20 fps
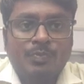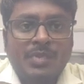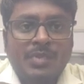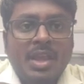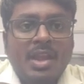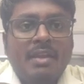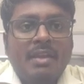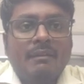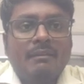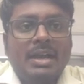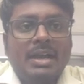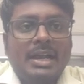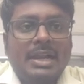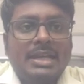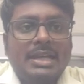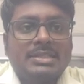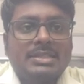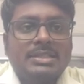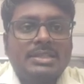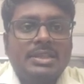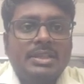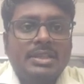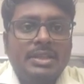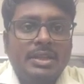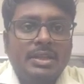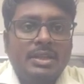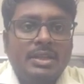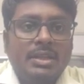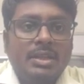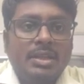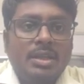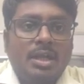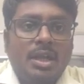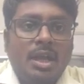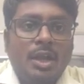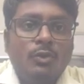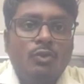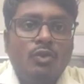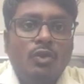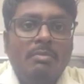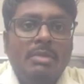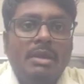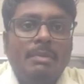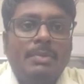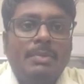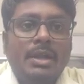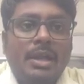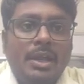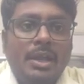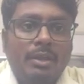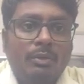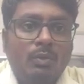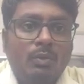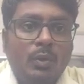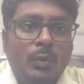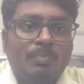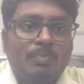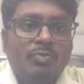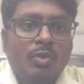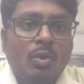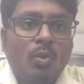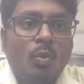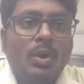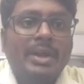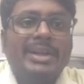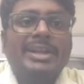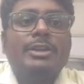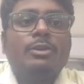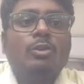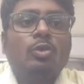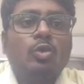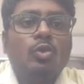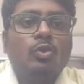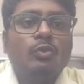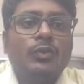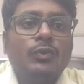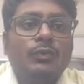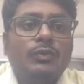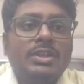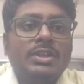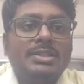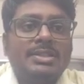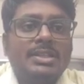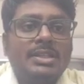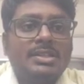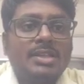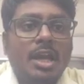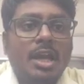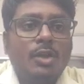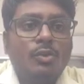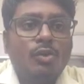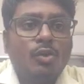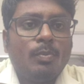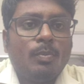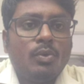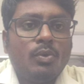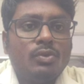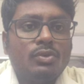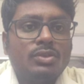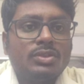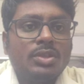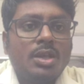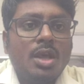whereas in I/O mapped I/O only 256 I/O ports